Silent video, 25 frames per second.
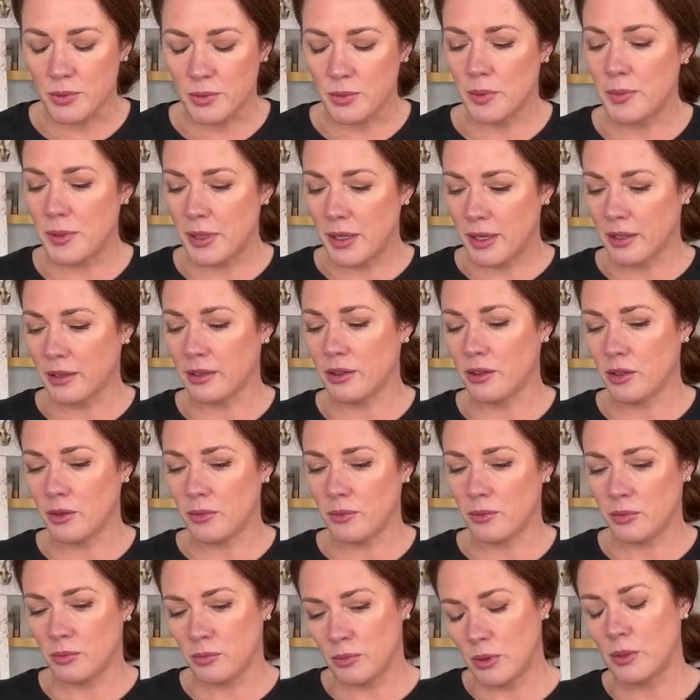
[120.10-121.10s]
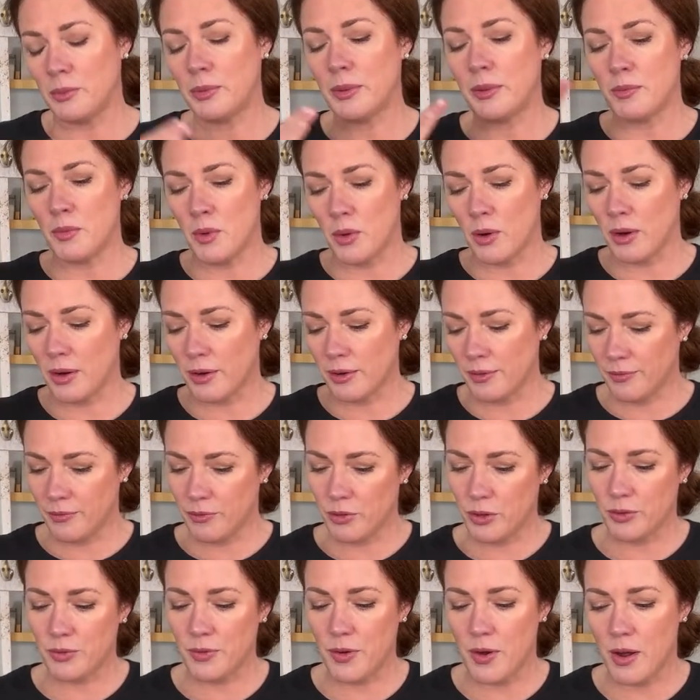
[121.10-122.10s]
will be more
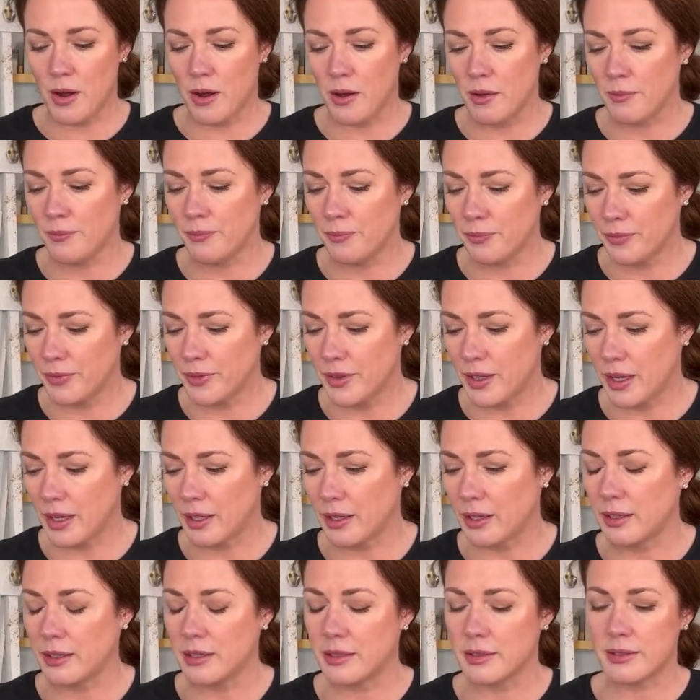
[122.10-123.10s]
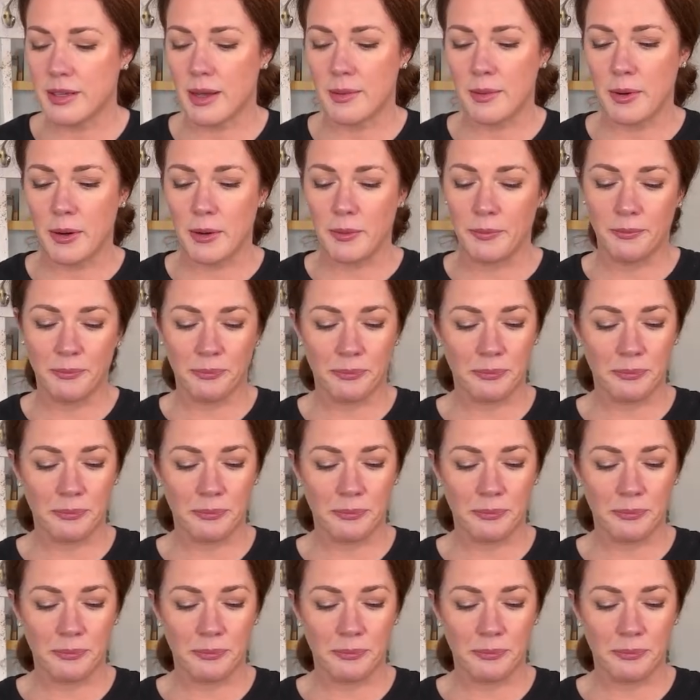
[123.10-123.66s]
for fall than summer.